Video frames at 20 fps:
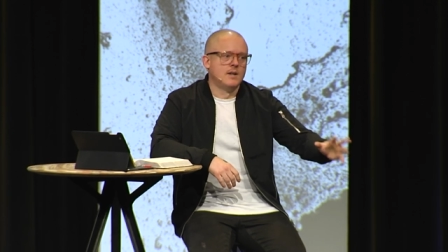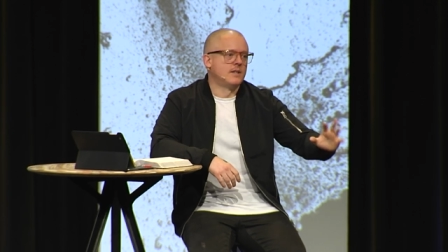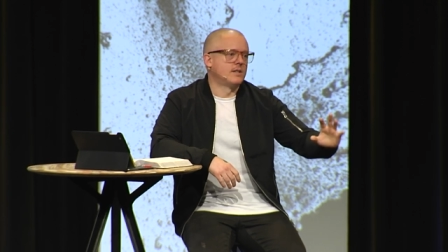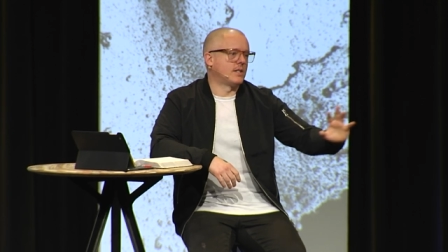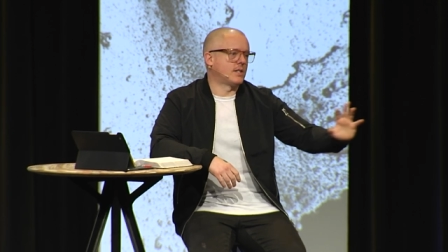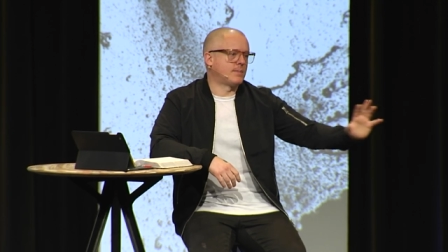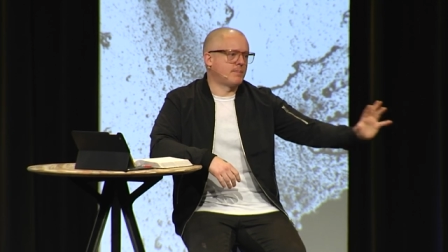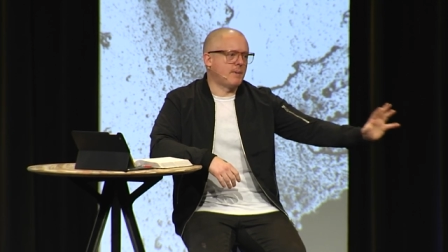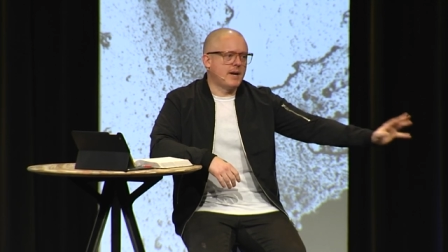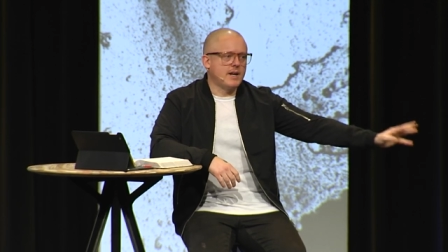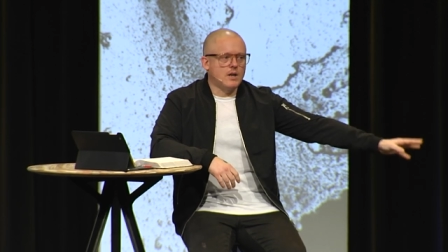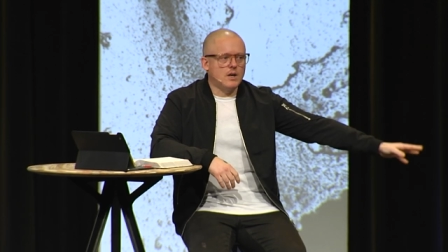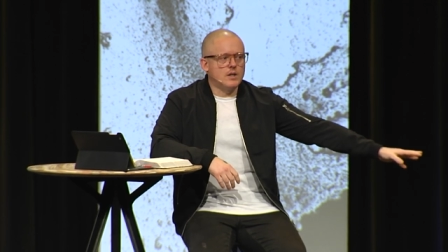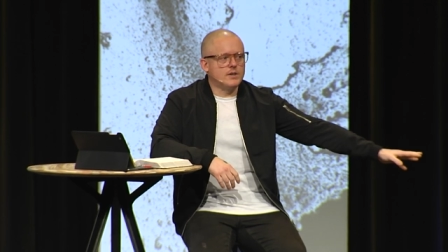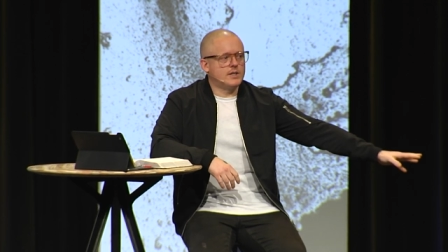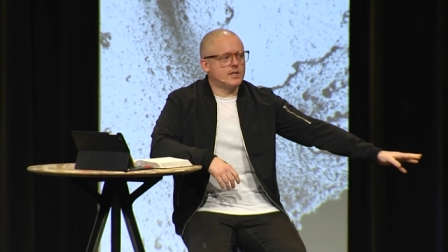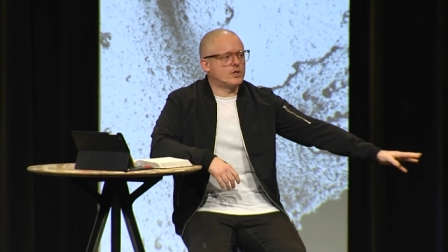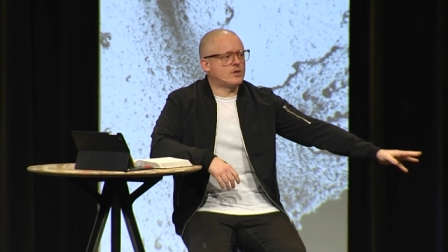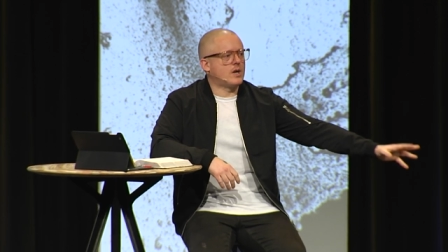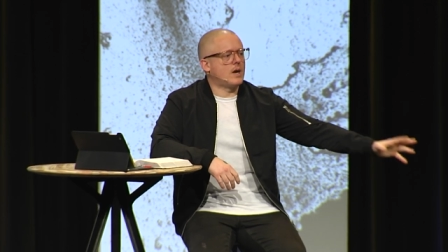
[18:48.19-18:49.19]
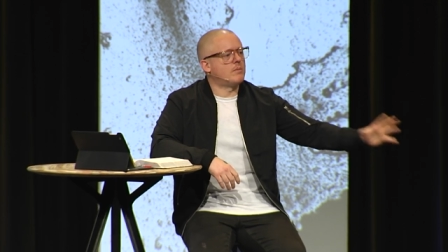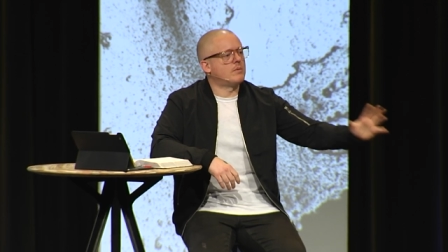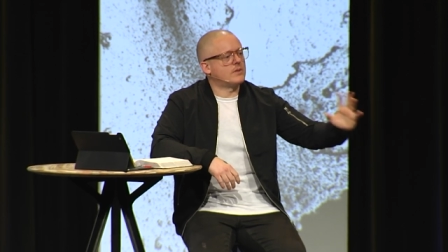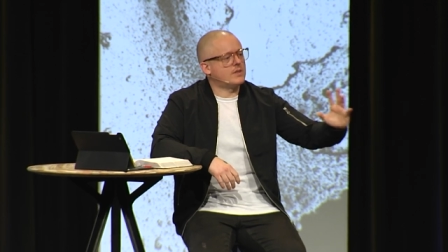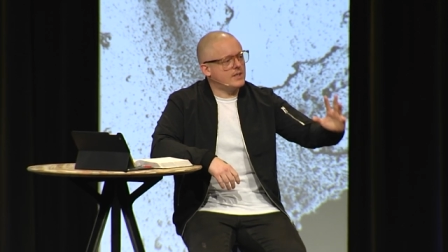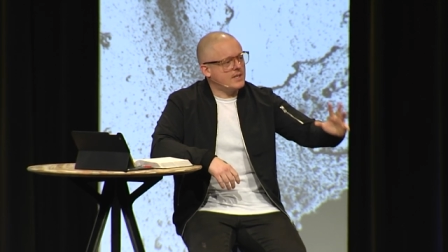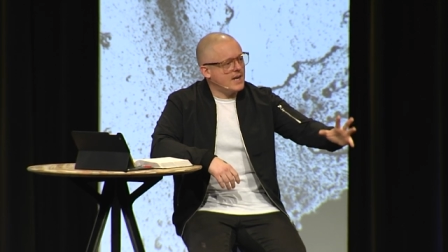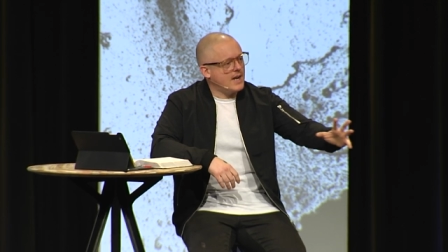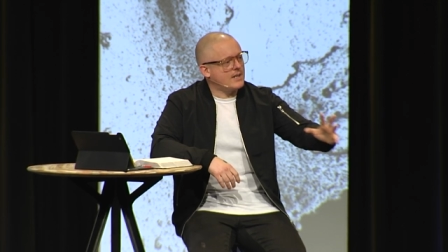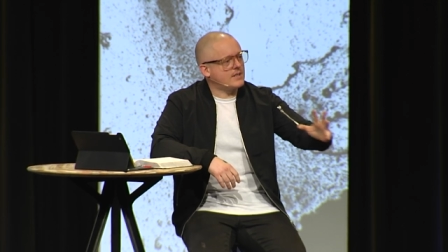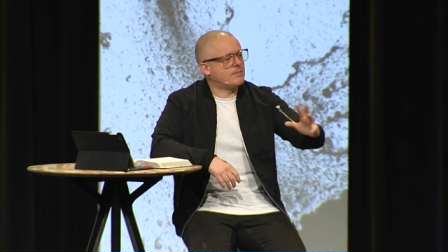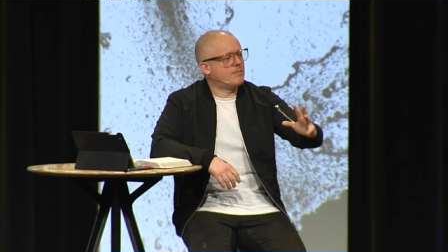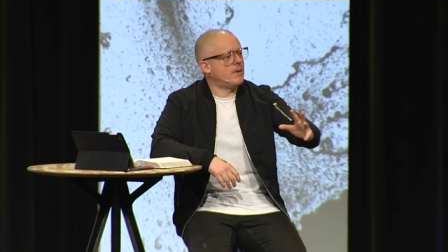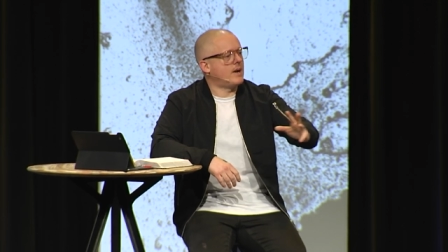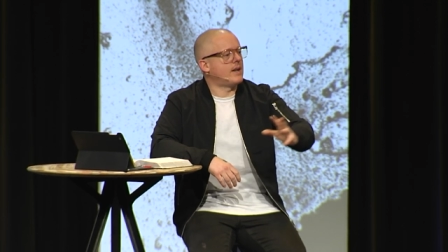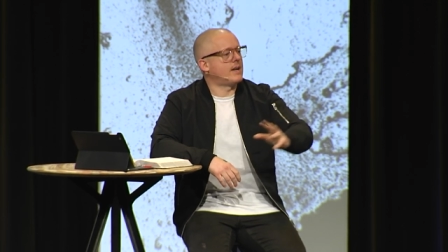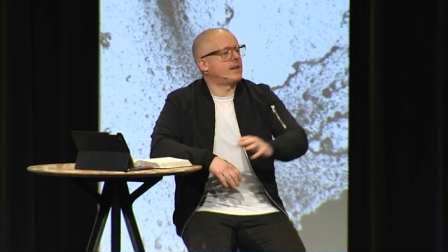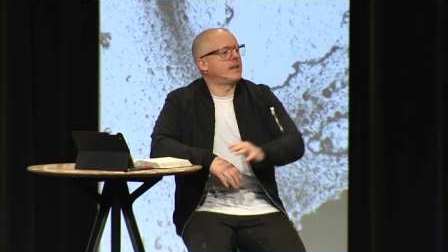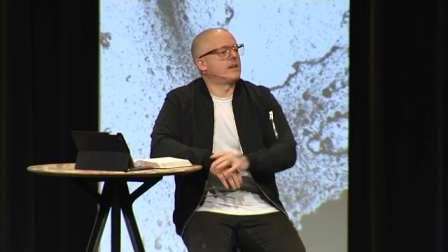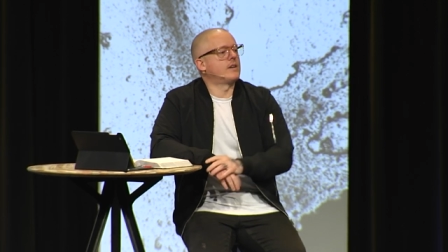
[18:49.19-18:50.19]
despite all these troubles, yes,
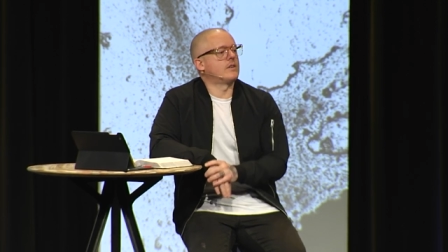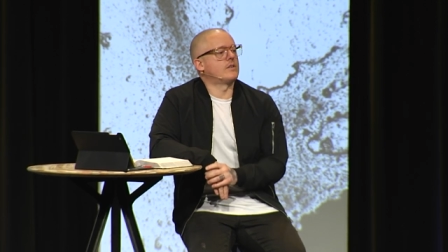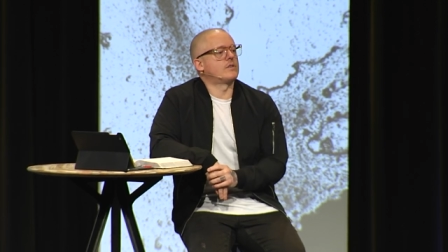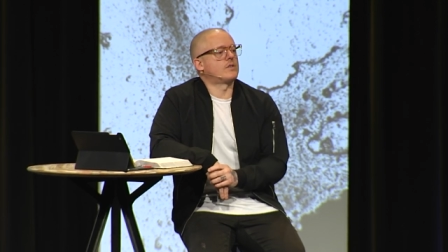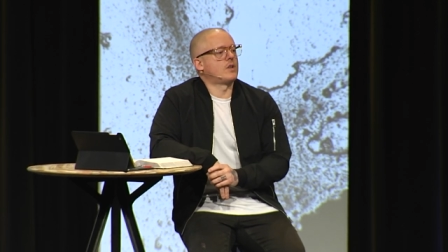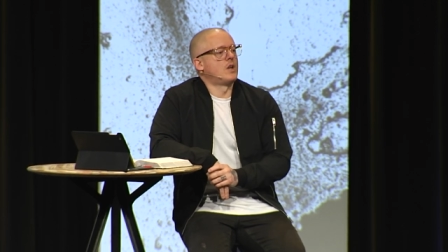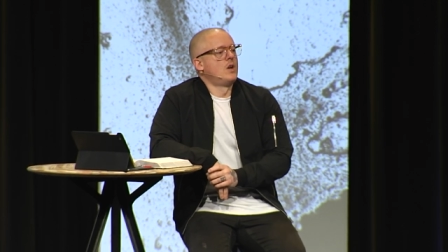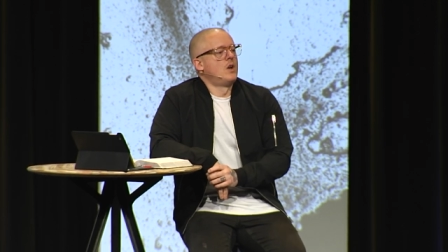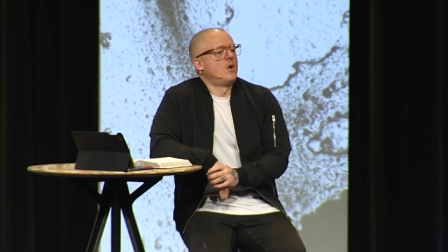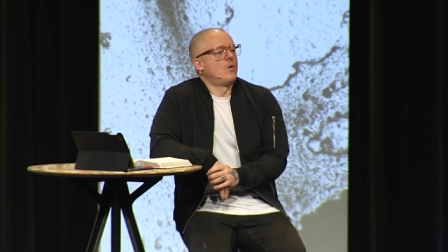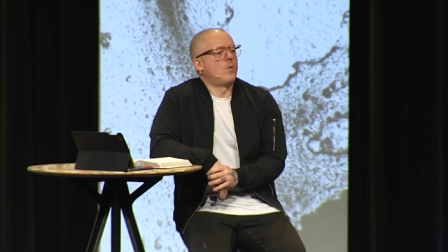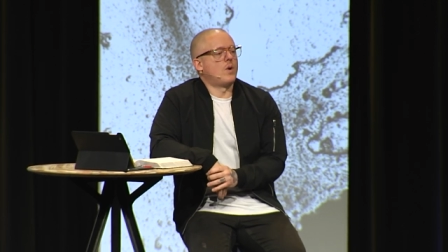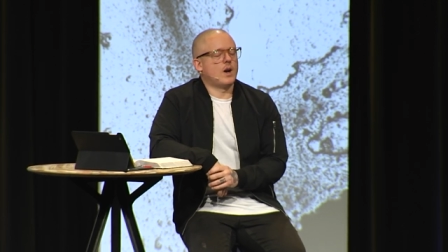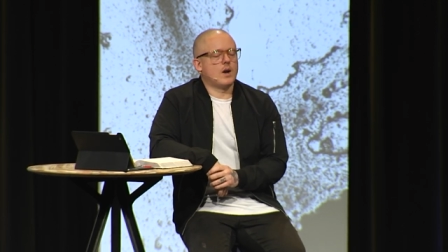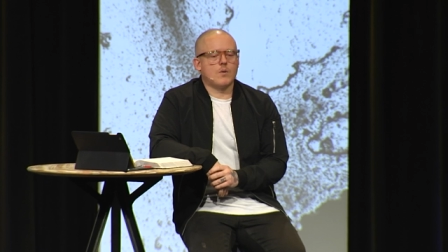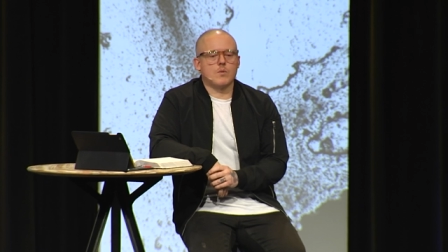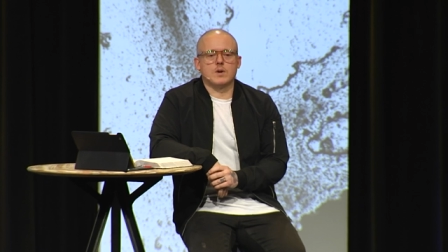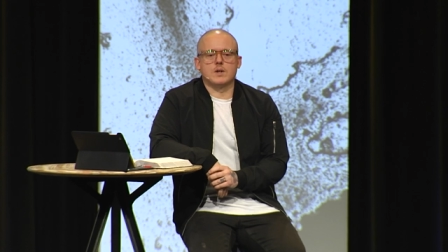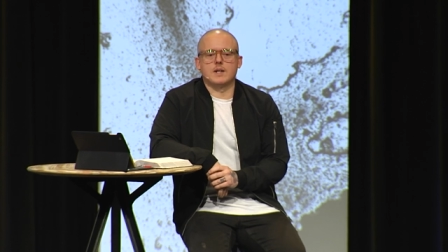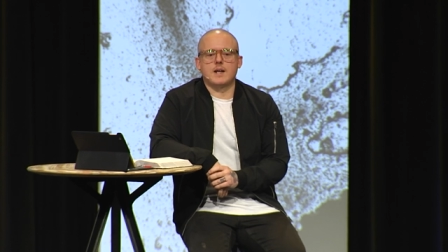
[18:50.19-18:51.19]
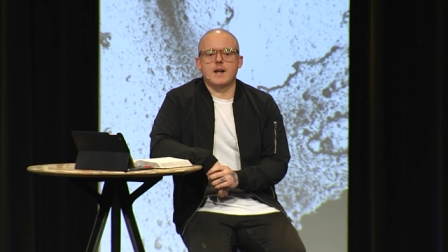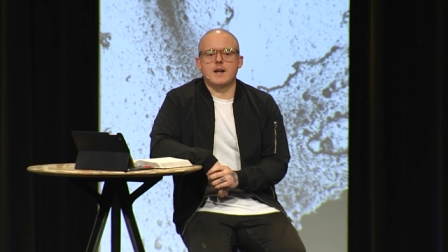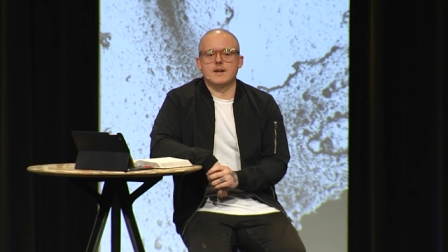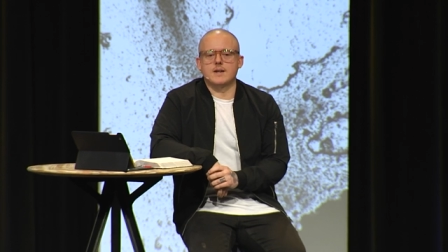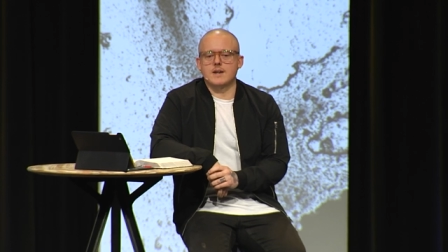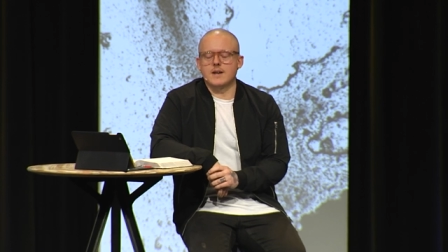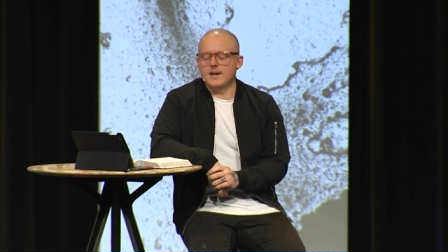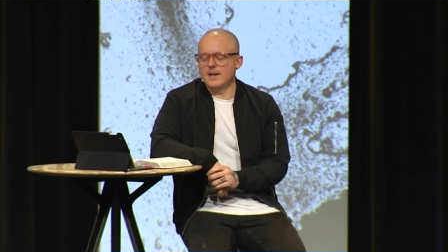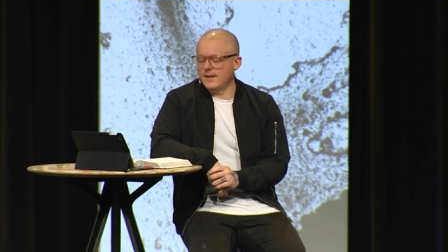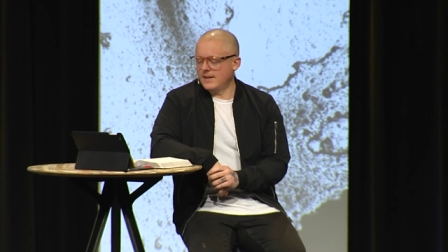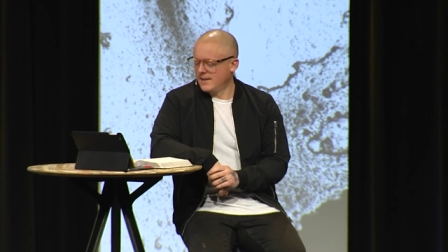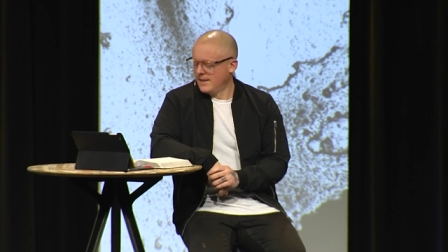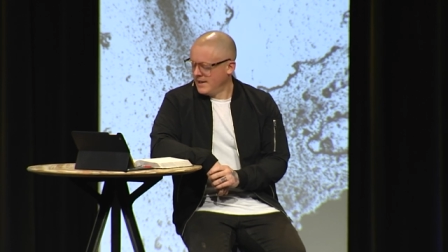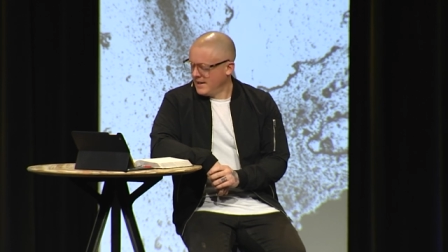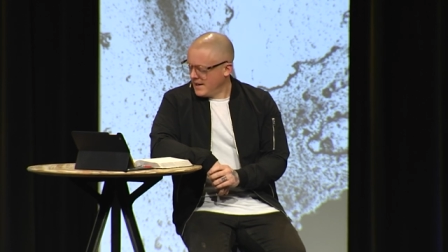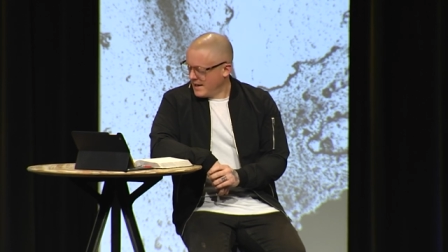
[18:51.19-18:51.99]
but, here's where we're landing.